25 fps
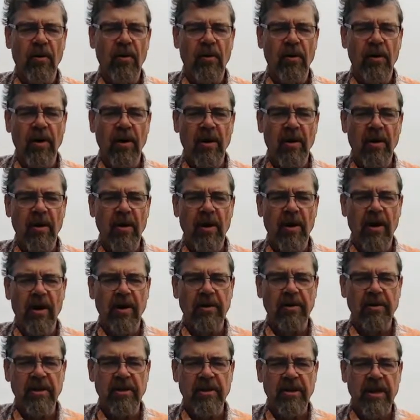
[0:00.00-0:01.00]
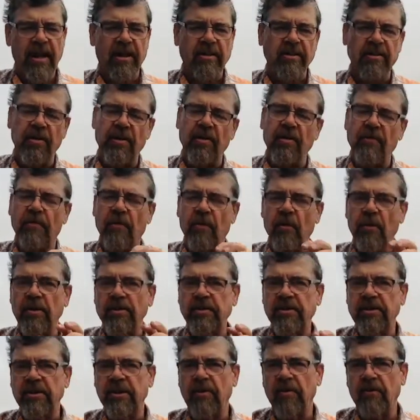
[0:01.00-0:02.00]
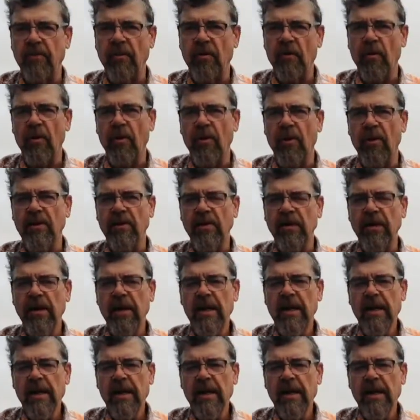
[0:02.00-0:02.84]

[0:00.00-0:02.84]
or a detector for